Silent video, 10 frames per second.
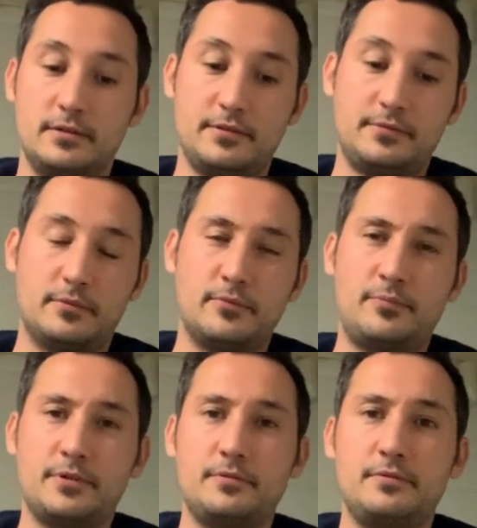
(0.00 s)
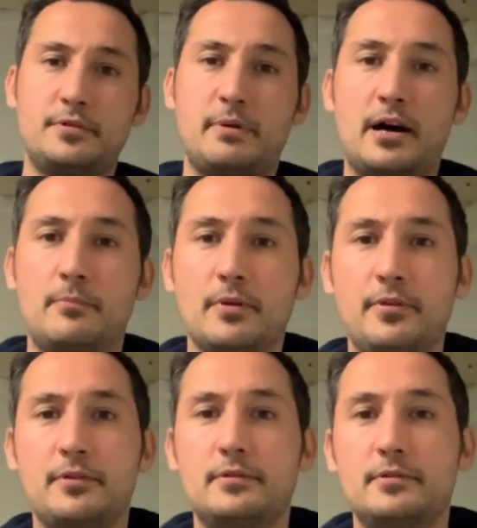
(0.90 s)
This one we brewed about a
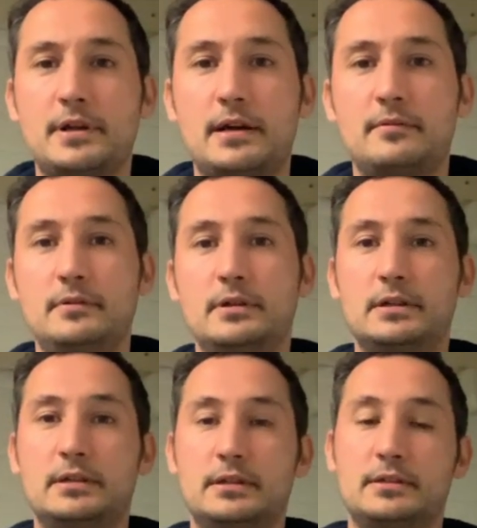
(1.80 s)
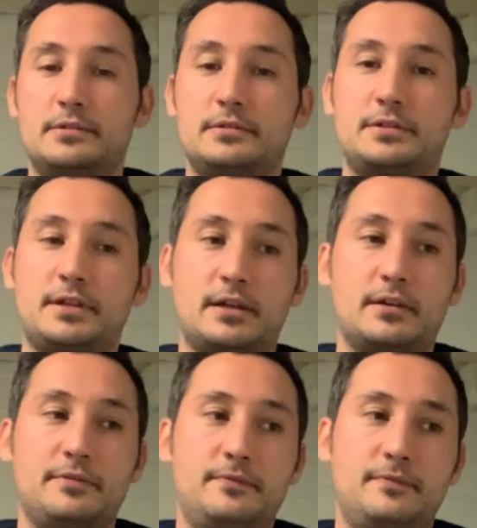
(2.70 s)
month ago now. So it's
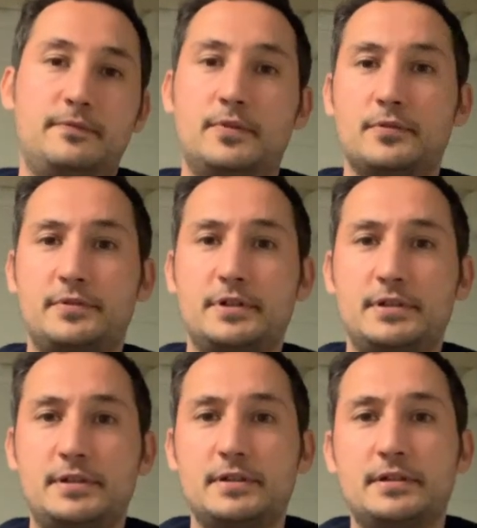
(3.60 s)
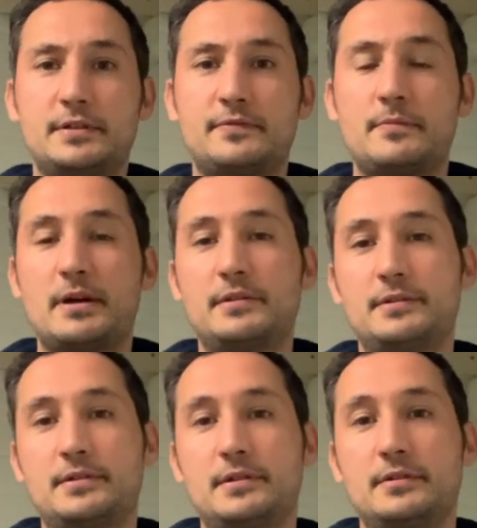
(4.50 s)
had 14 days
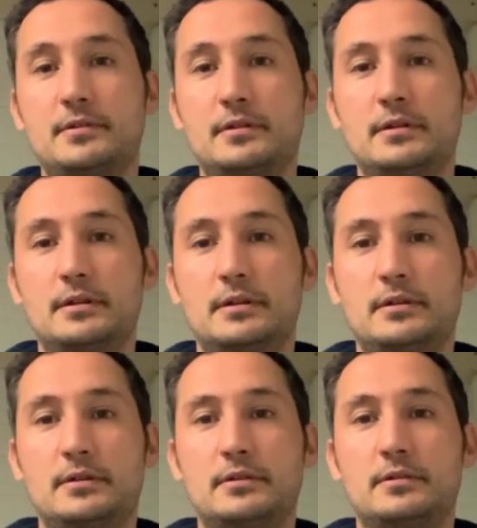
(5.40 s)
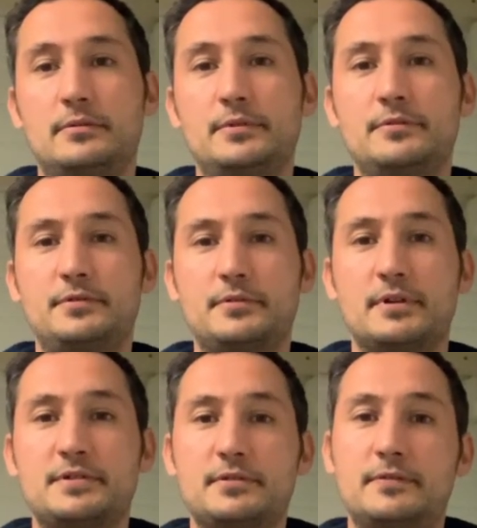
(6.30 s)
fermenting. We use
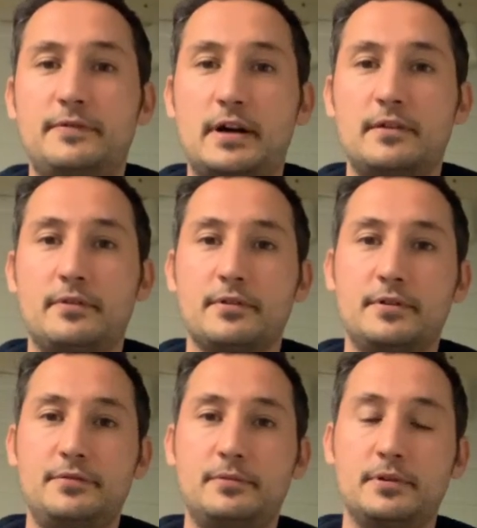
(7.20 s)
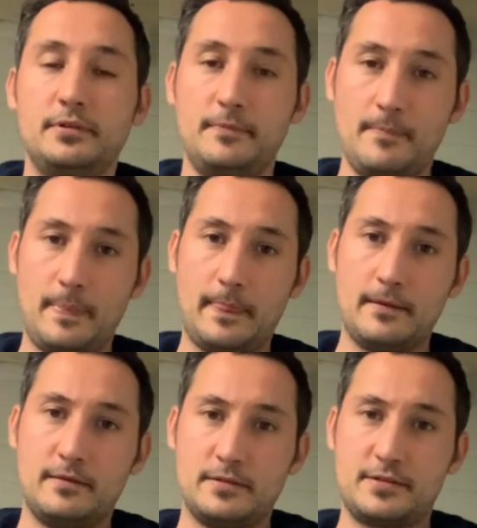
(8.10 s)
USO 5 on this one.
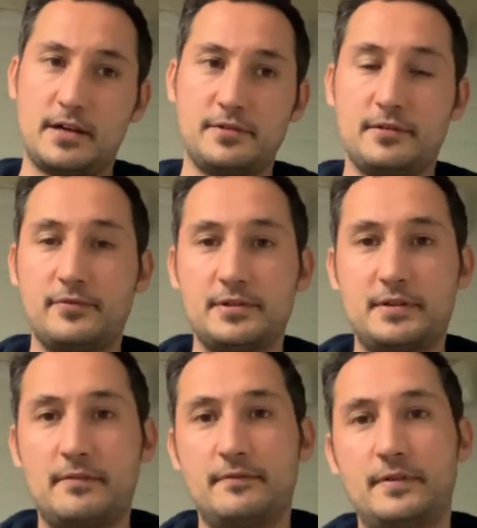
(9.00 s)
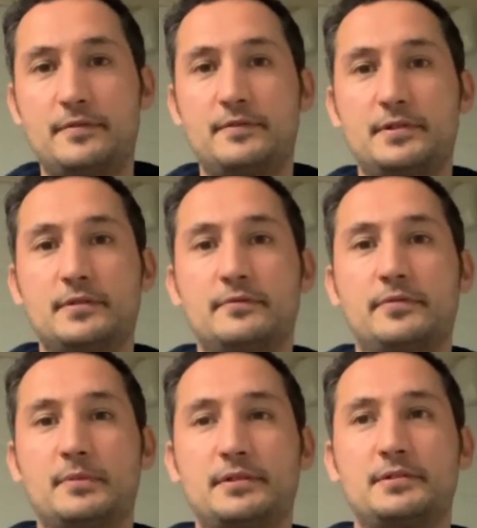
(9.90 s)
Starts off at 1050 and
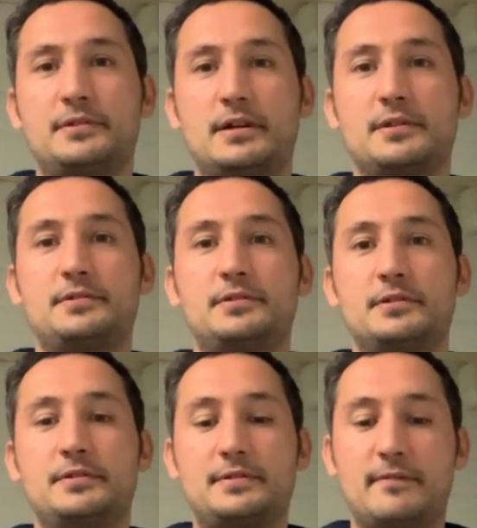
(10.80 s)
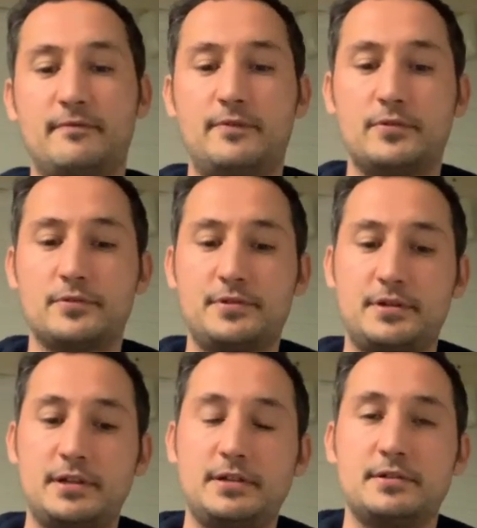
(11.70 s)
fermented down to
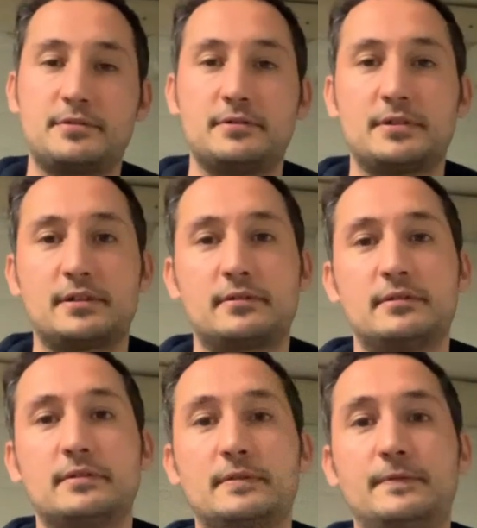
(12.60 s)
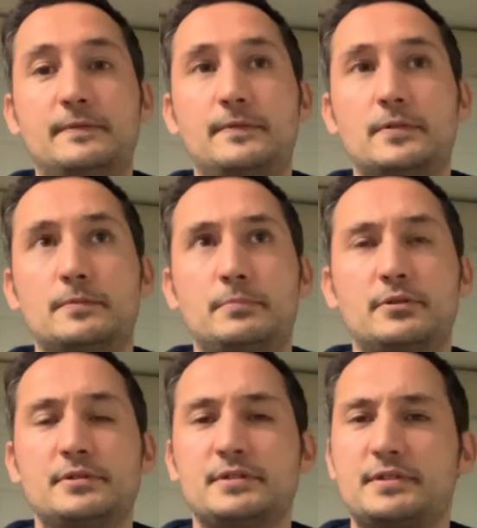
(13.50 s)
1014, so it's actually
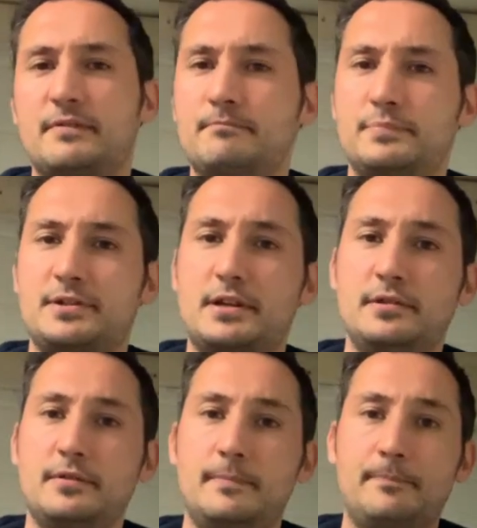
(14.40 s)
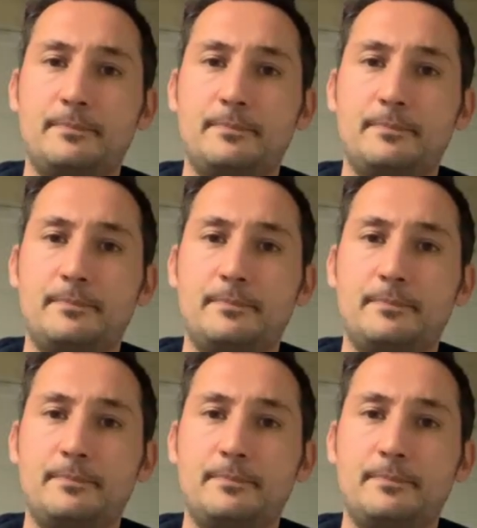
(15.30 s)
4.7%.